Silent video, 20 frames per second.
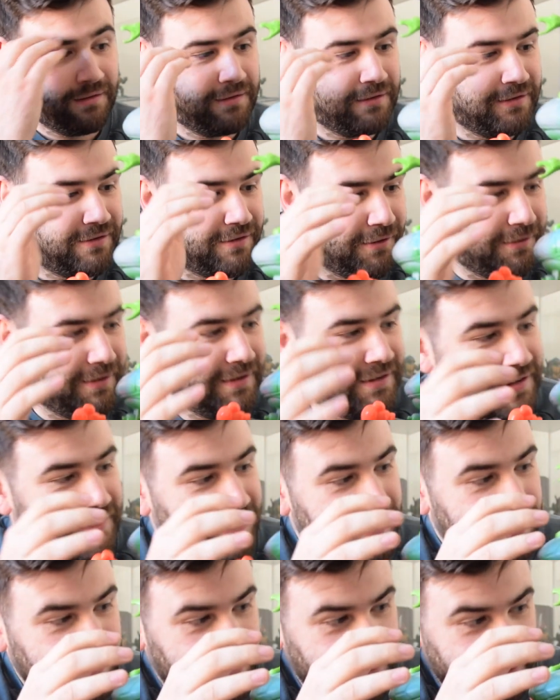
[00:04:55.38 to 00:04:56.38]
So this is
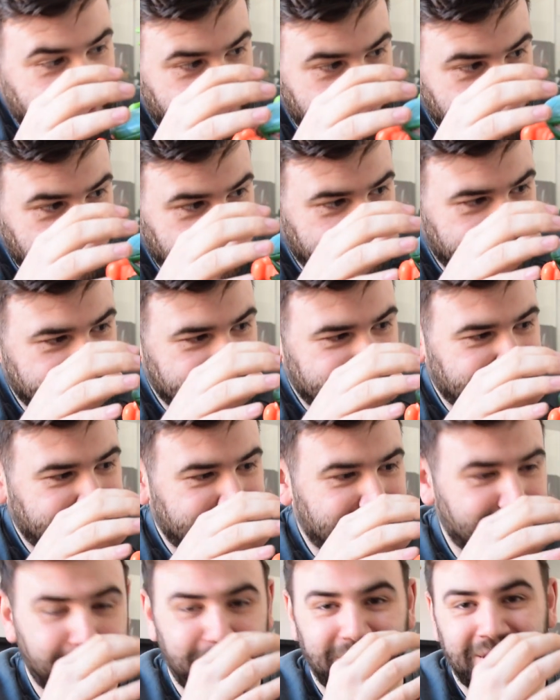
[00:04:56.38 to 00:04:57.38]
kind of cool for me. This
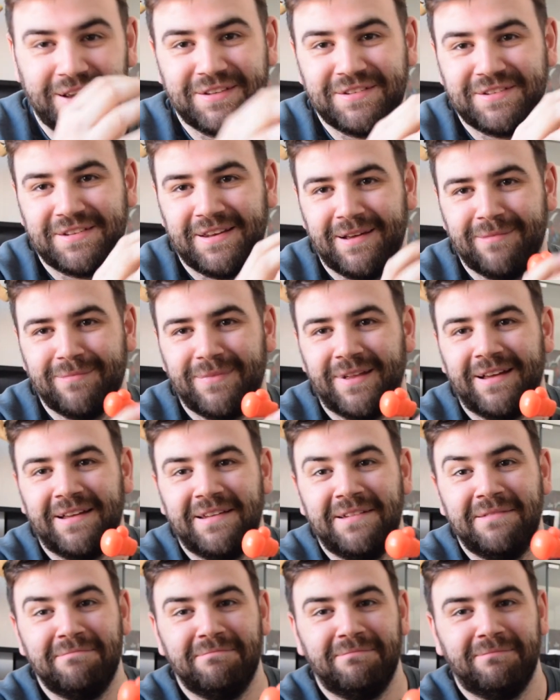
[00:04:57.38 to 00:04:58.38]
is a bigger step
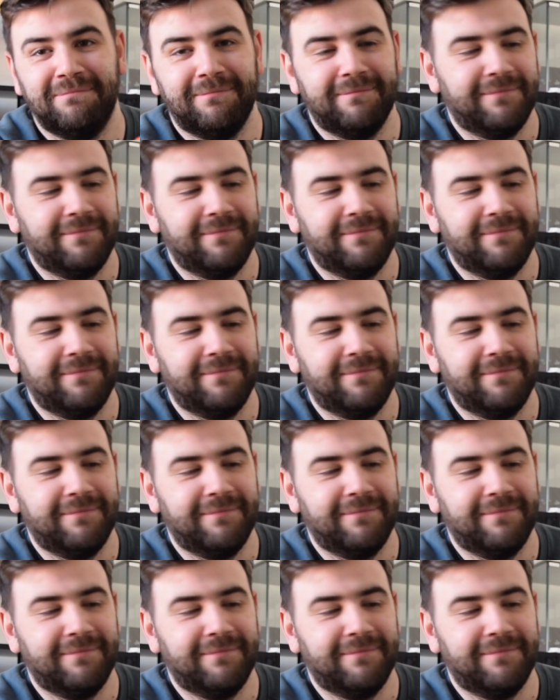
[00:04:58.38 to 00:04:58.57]
than...